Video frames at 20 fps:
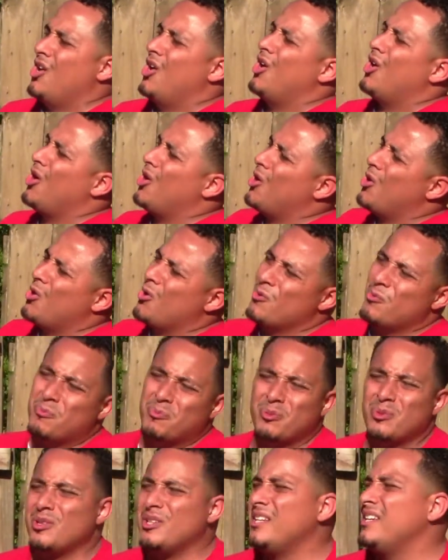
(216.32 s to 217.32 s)
oh,
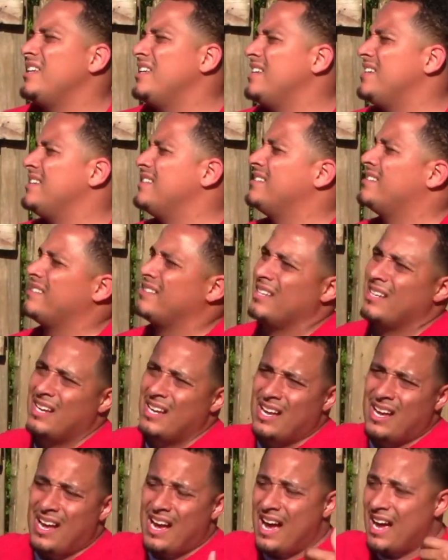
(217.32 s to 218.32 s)
please,
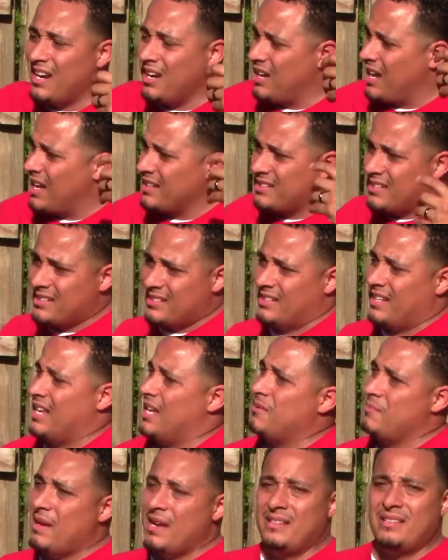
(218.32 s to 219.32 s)
I just
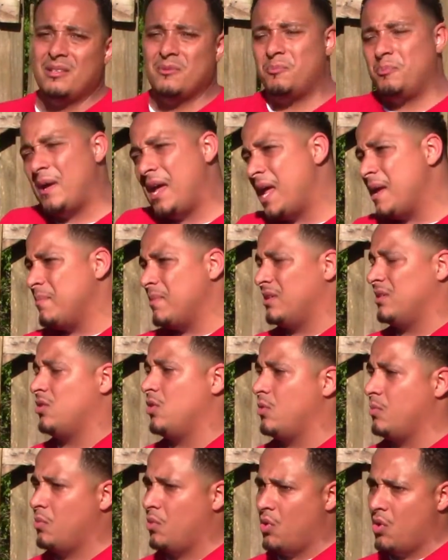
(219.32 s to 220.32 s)
can't make the payment
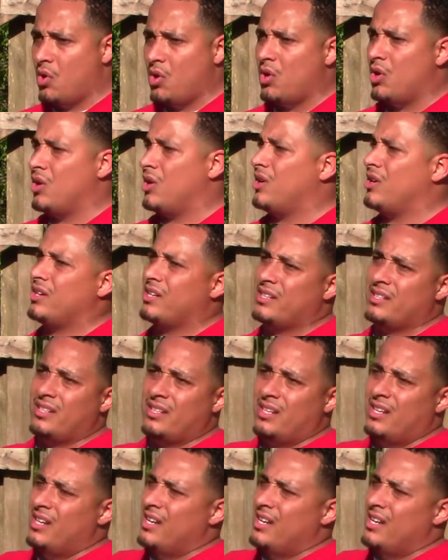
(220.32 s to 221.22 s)
no more, and